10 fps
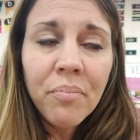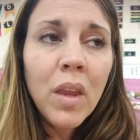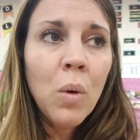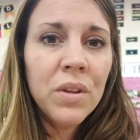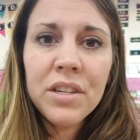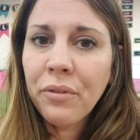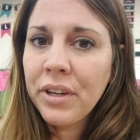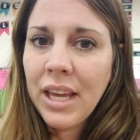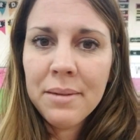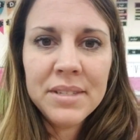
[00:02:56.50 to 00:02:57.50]
with
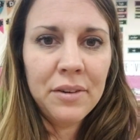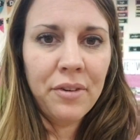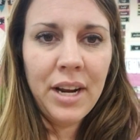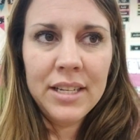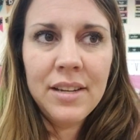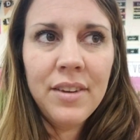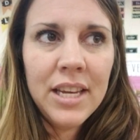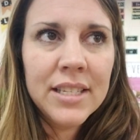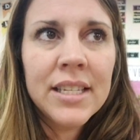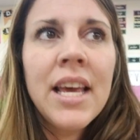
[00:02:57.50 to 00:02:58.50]
different games, different
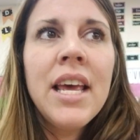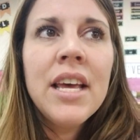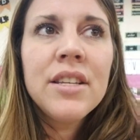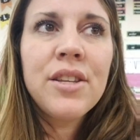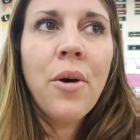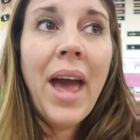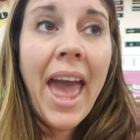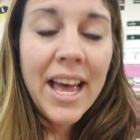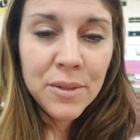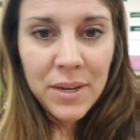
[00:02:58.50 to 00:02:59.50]
activities. So
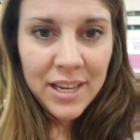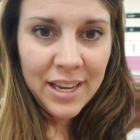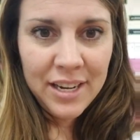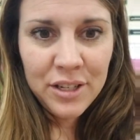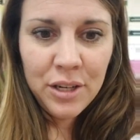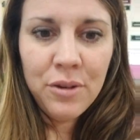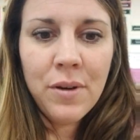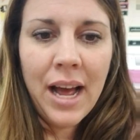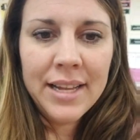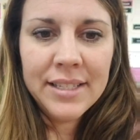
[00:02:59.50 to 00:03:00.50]
as we get into new
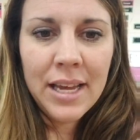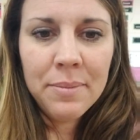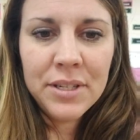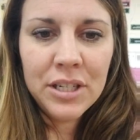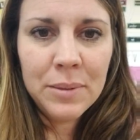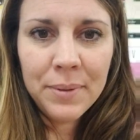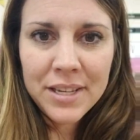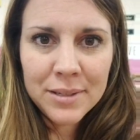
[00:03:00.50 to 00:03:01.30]
concepts, just please